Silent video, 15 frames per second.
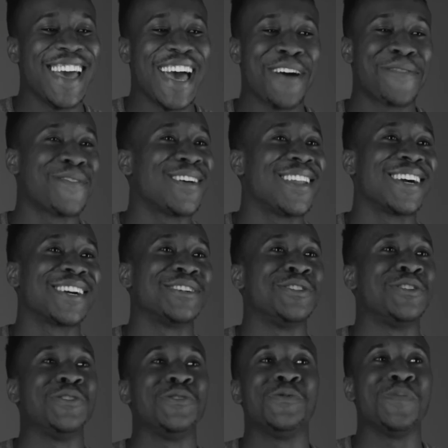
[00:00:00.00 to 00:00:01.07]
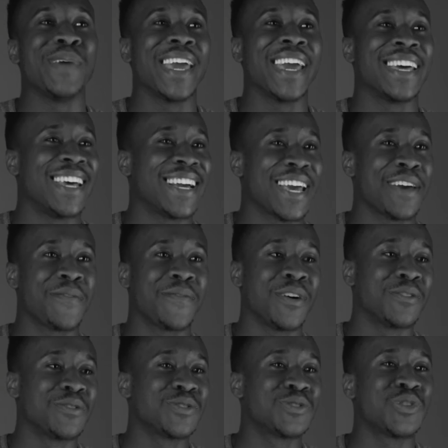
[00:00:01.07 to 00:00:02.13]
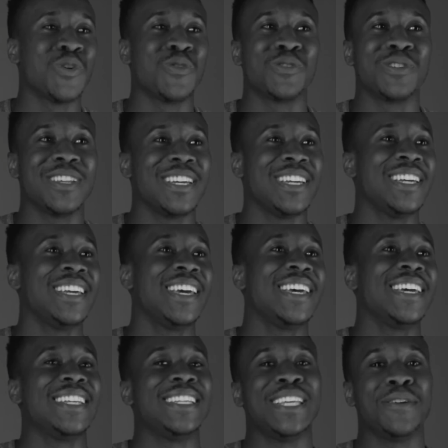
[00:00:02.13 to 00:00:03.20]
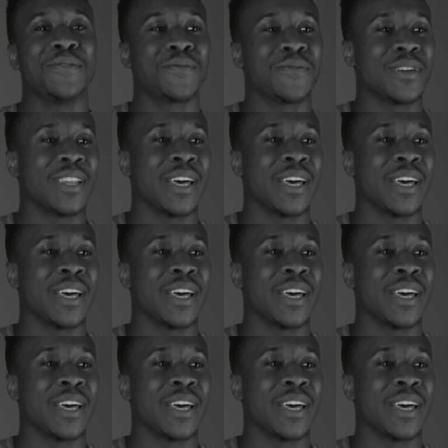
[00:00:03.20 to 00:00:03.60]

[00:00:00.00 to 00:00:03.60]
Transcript: I felt like a new man. Like I felt totally different.